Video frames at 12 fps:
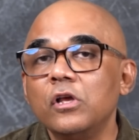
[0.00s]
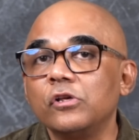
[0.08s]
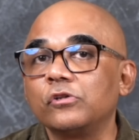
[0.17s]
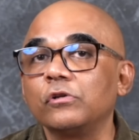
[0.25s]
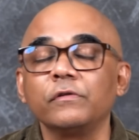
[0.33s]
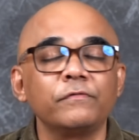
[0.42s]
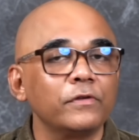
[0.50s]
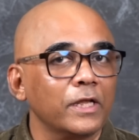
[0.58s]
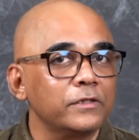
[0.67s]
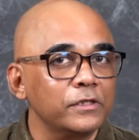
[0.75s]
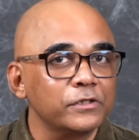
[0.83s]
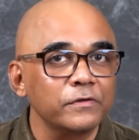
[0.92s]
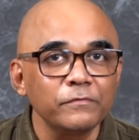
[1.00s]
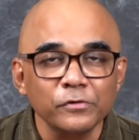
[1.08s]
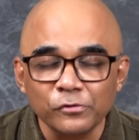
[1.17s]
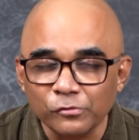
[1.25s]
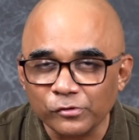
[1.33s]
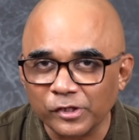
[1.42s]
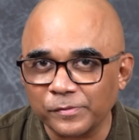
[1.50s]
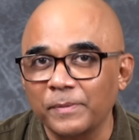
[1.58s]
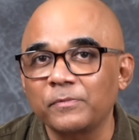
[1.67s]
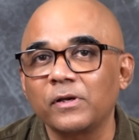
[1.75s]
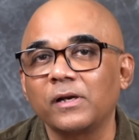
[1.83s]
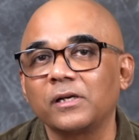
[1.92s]
So if you like these reviews, do
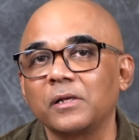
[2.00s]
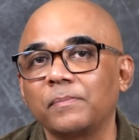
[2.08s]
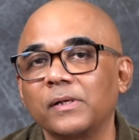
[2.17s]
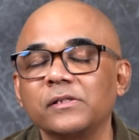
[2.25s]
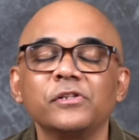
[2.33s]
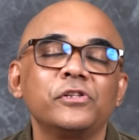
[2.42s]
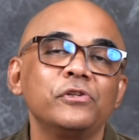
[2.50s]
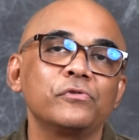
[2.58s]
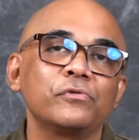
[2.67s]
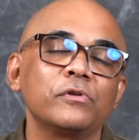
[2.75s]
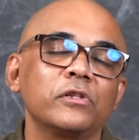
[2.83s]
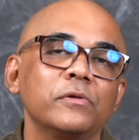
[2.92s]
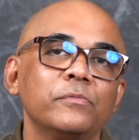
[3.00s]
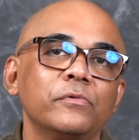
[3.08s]
subscribe to Galatta Plus and see you soon at the